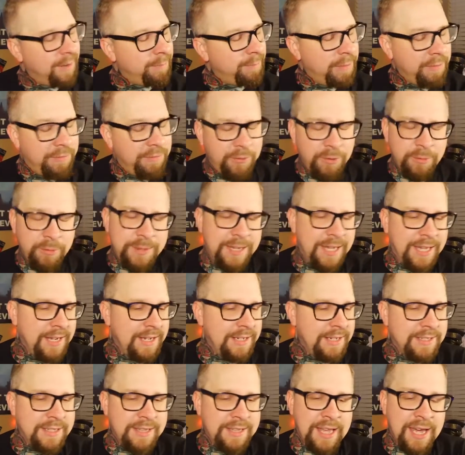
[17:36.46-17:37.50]
Before we get
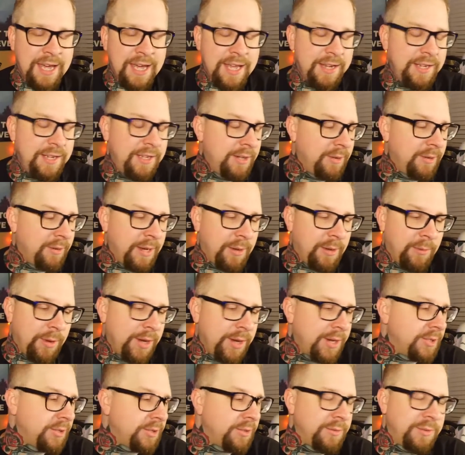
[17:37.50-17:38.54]
into that, you know what I
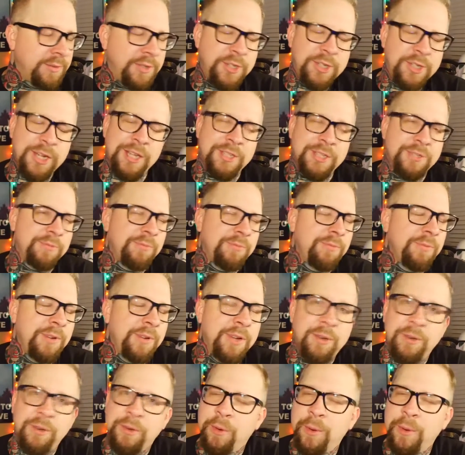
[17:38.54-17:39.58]
want to do just
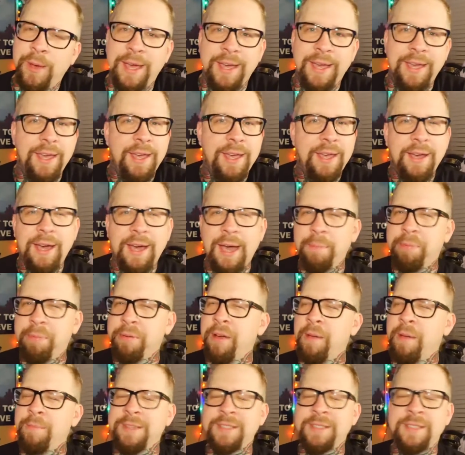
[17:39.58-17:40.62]
real quick? I
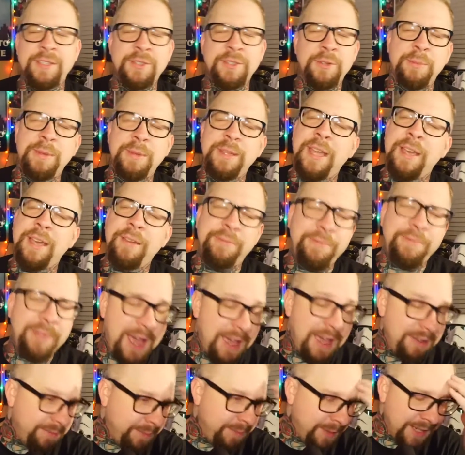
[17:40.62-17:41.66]
promise this will be like
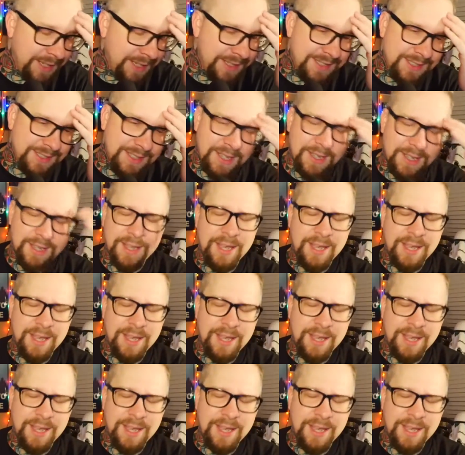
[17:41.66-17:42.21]
5 minutes.